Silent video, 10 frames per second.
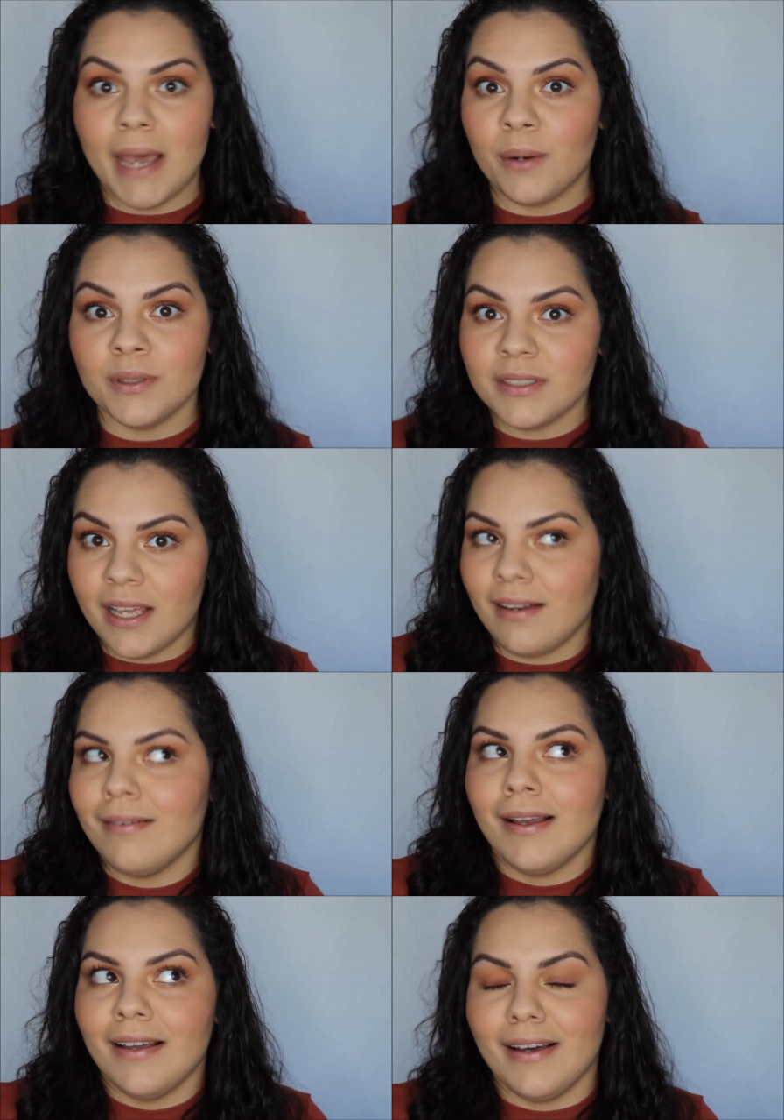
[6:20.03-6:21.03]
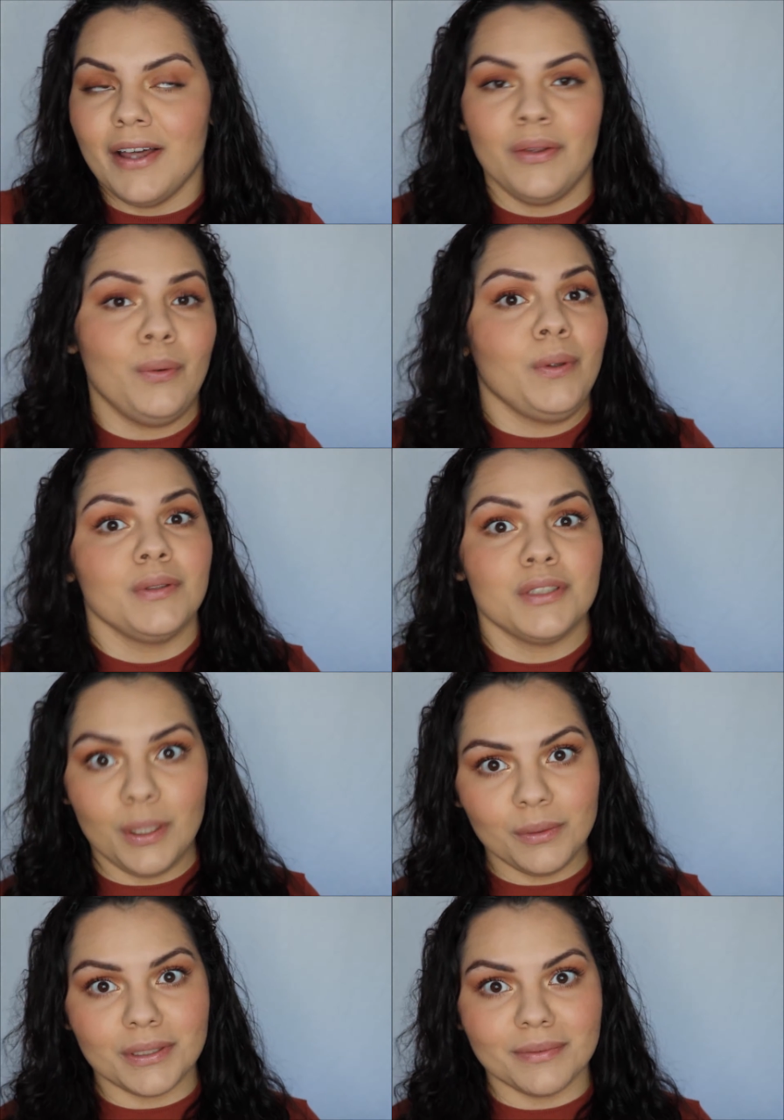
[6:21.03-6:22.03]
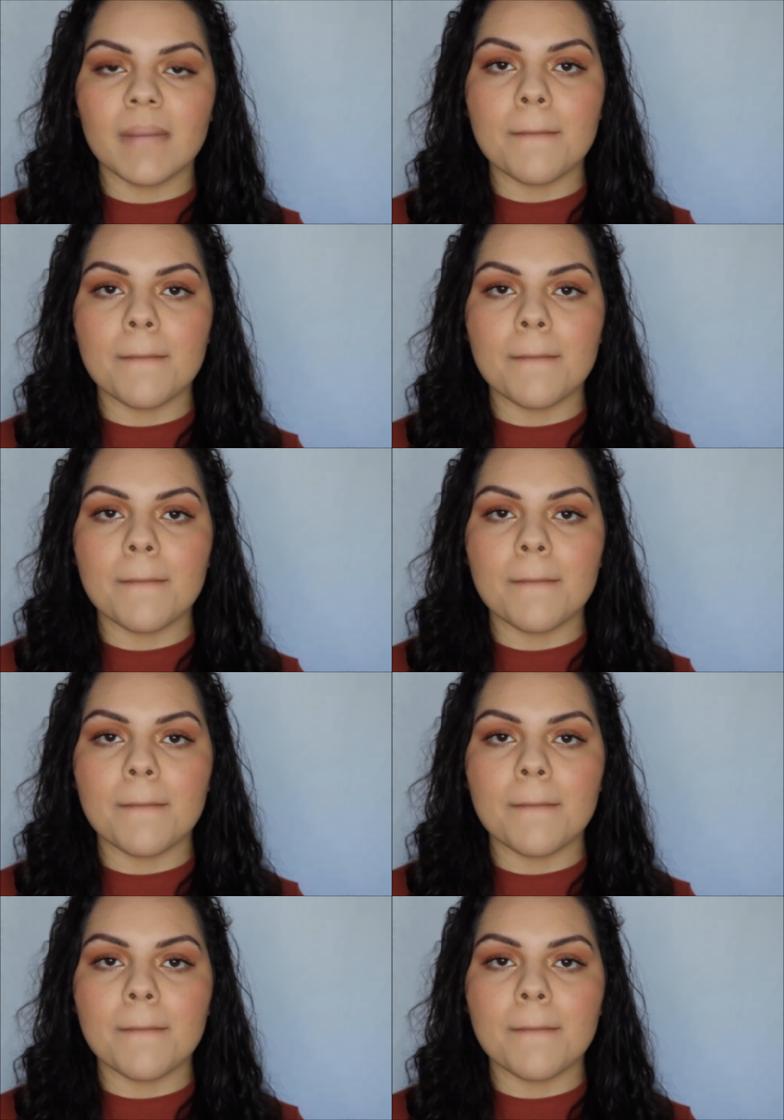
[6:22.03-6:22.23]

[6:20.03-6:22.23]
powers that other oils don't.